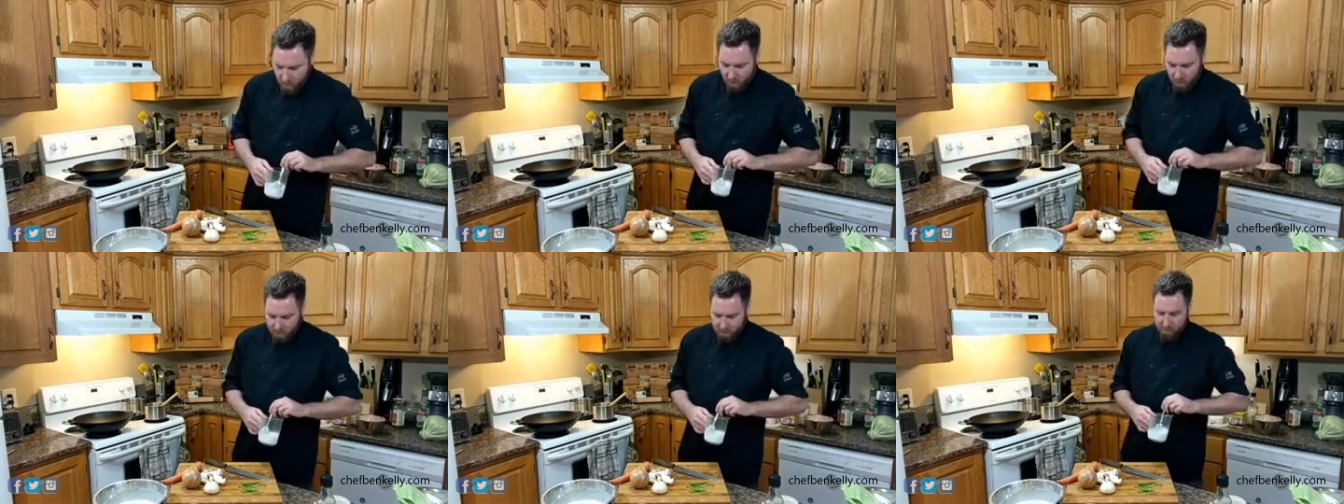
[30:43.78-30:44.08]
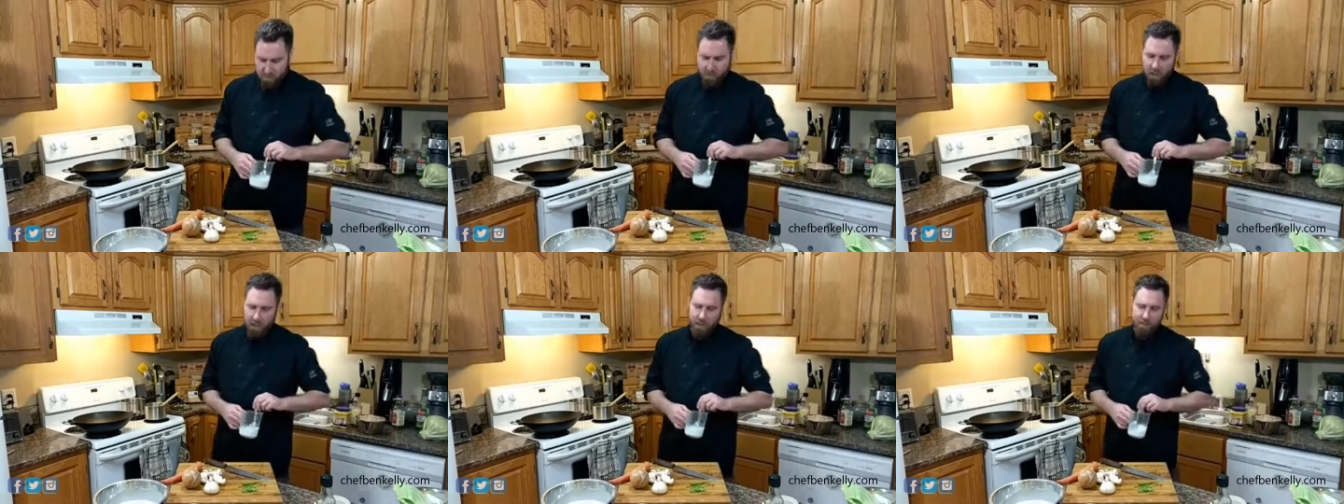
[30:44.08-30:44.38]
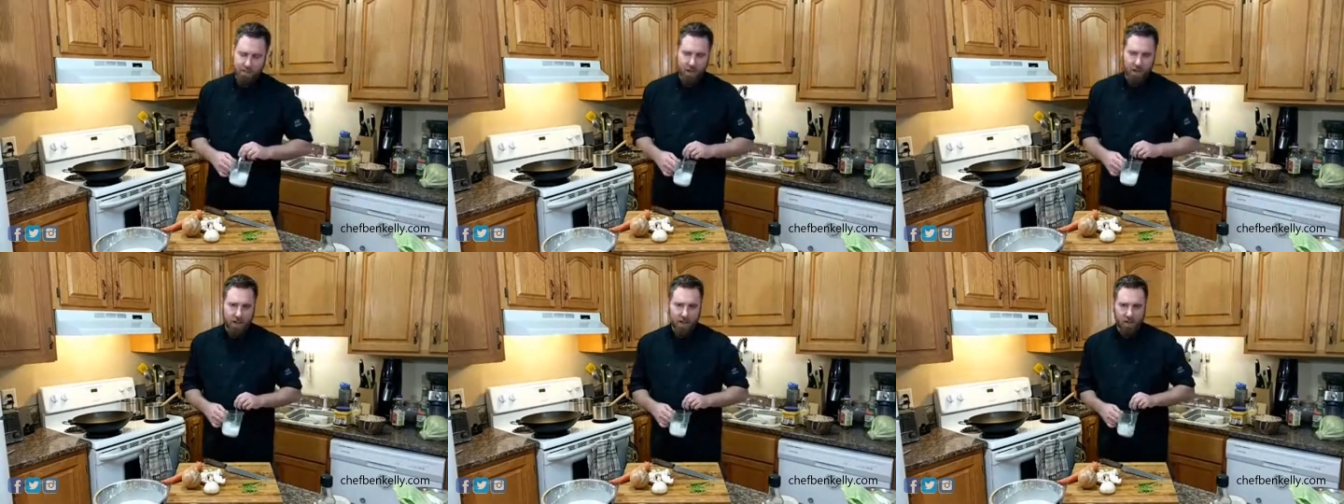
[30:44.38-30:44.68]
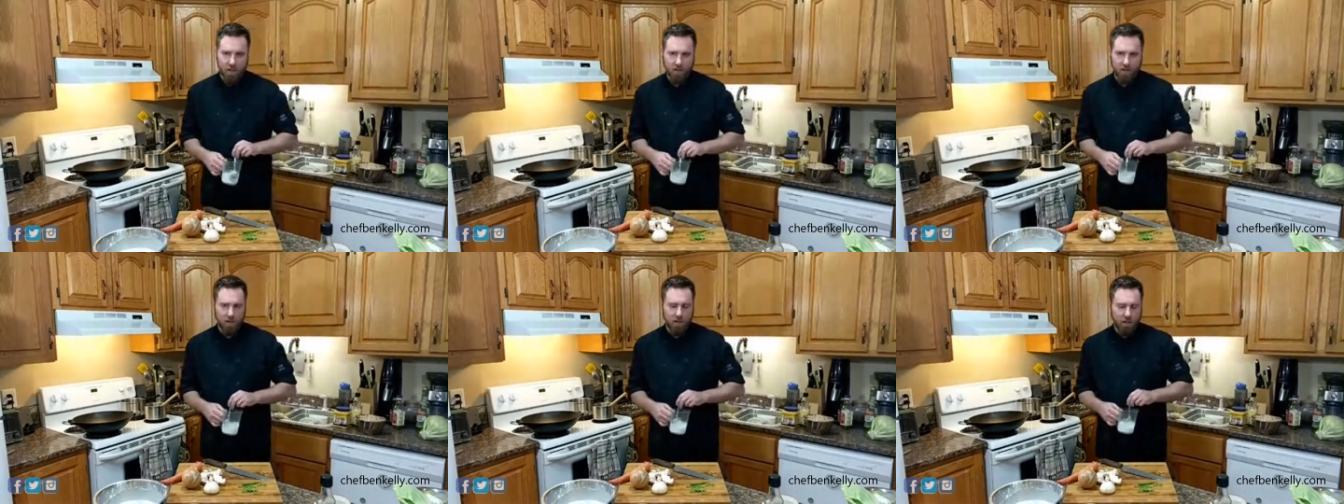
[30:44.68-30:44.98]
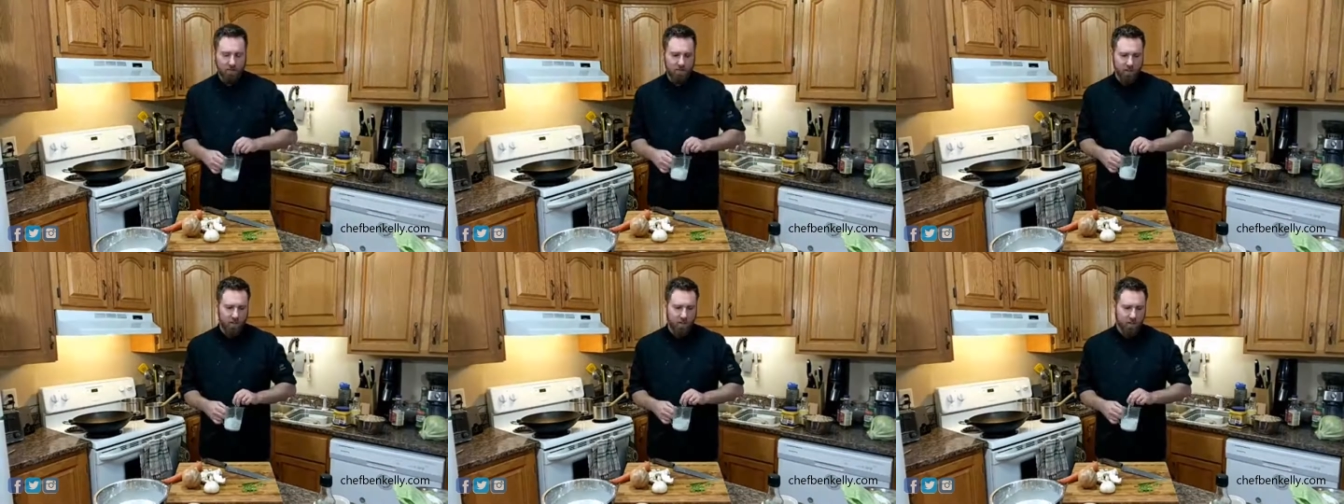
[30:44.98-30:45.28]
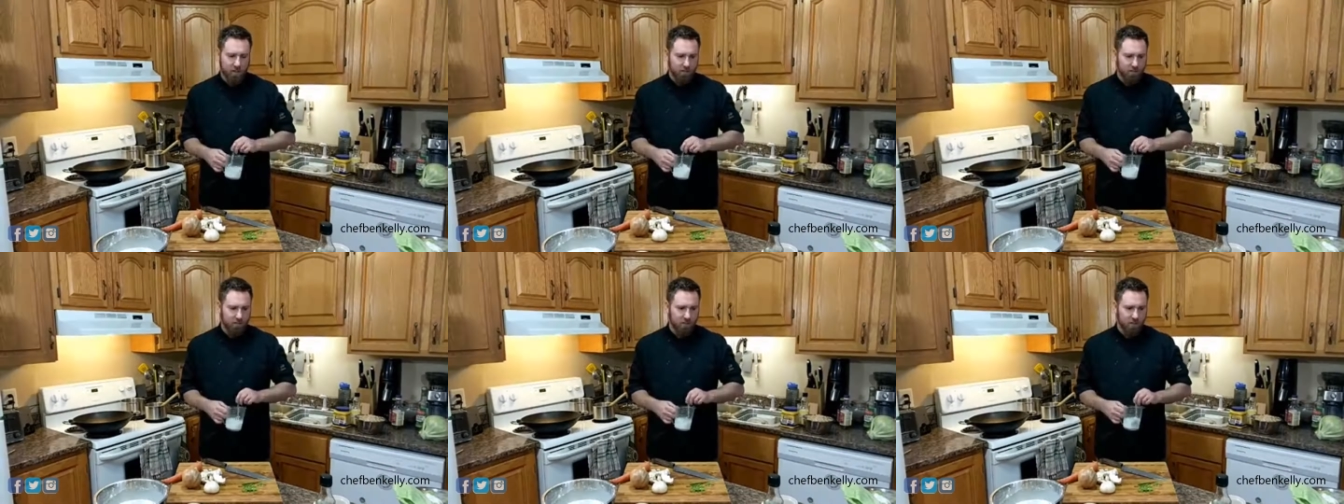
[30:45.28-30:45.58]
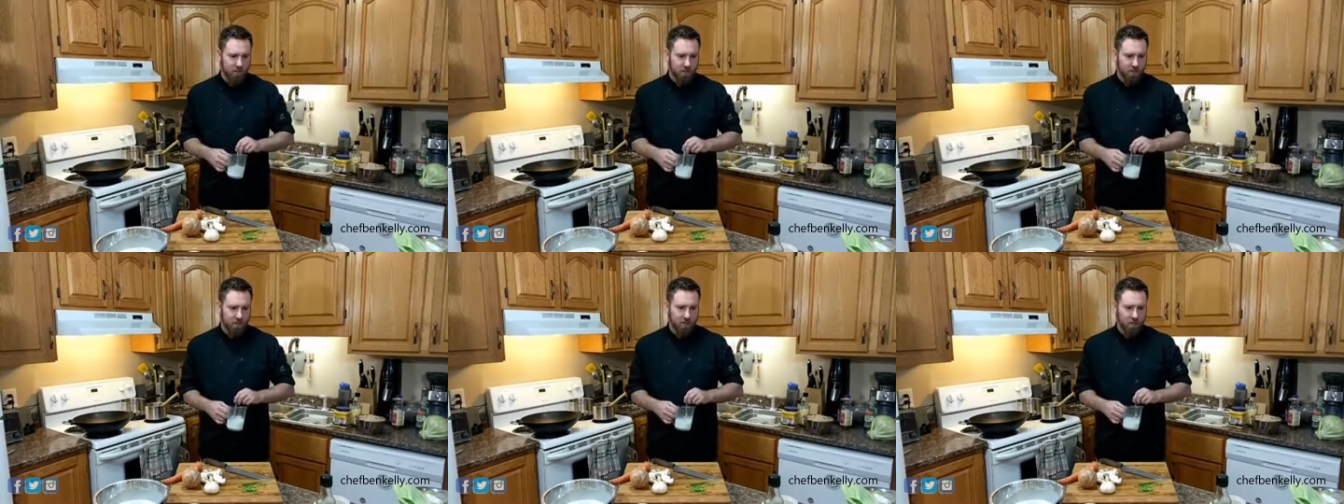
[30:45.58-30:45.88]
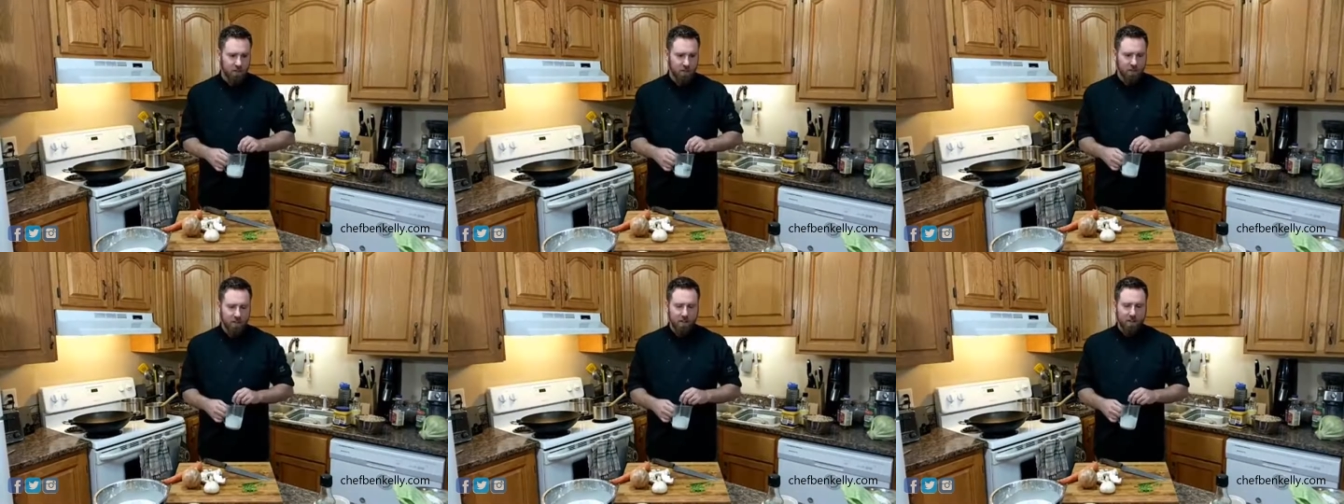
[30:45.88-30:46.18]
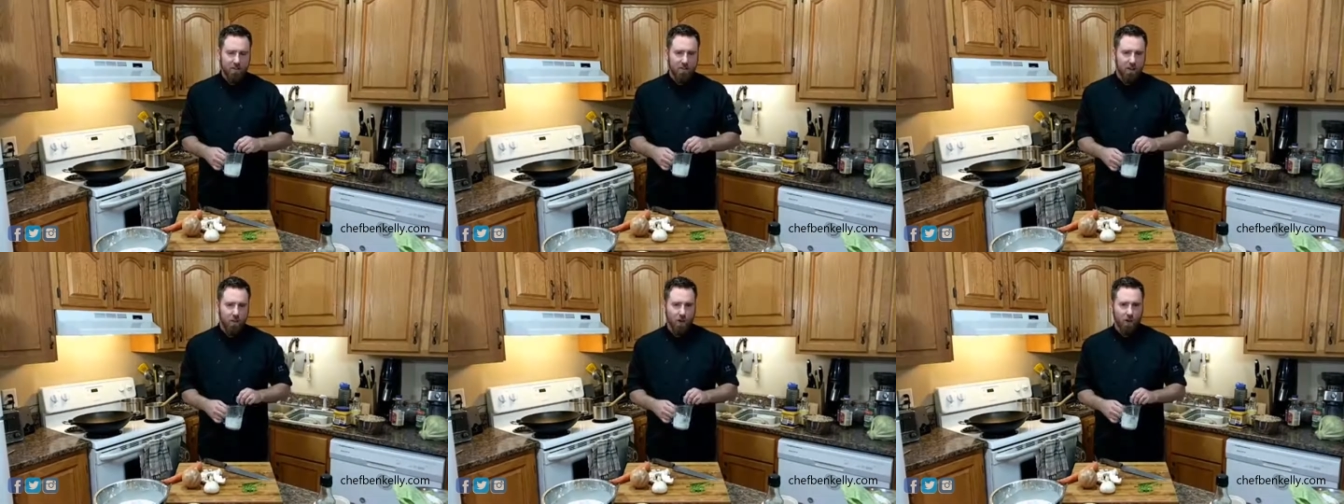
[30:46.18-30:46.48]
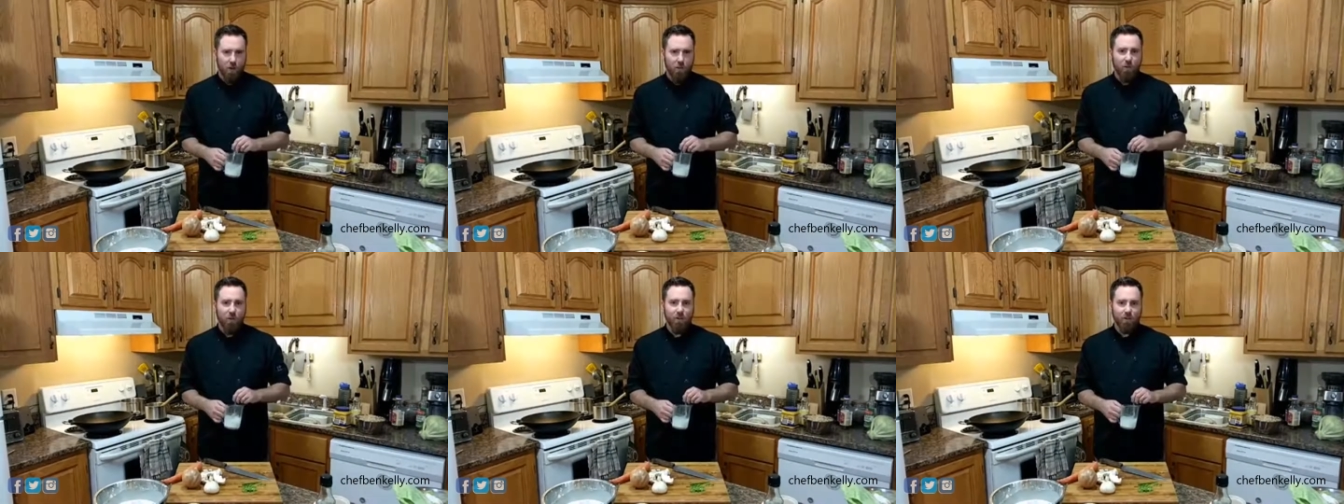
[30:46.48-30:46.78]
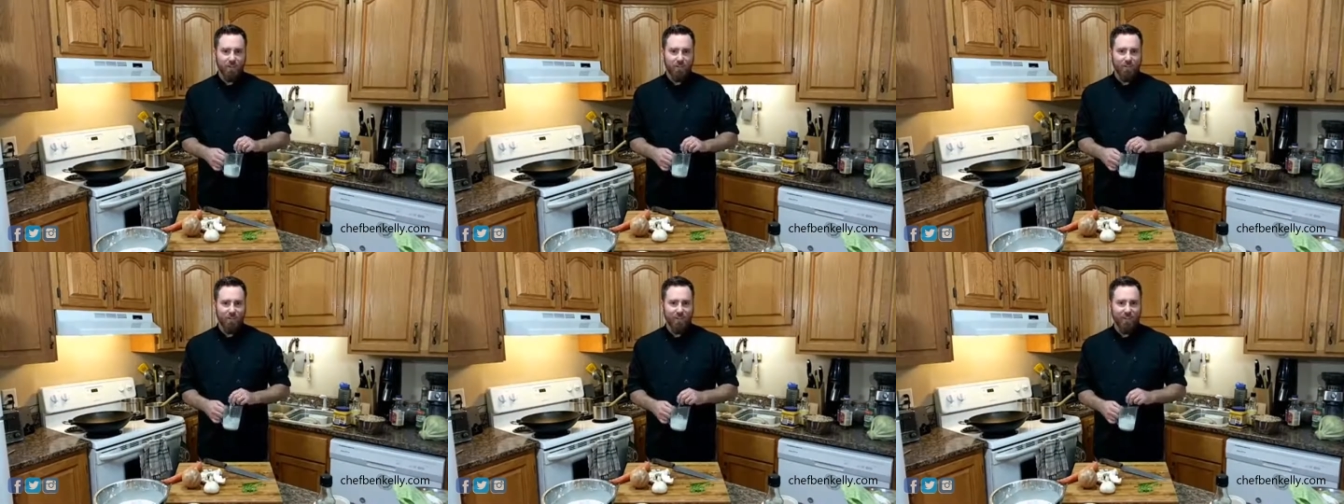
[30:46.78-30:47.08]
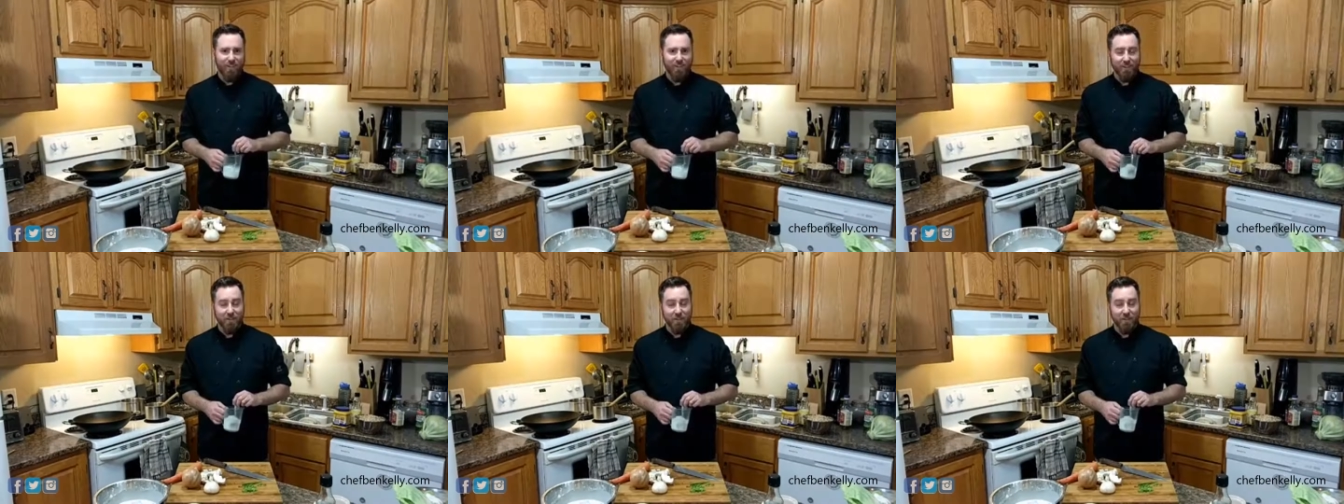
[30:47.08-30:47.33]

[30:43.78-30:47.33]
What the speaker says: Well, guys, I also have like almost 20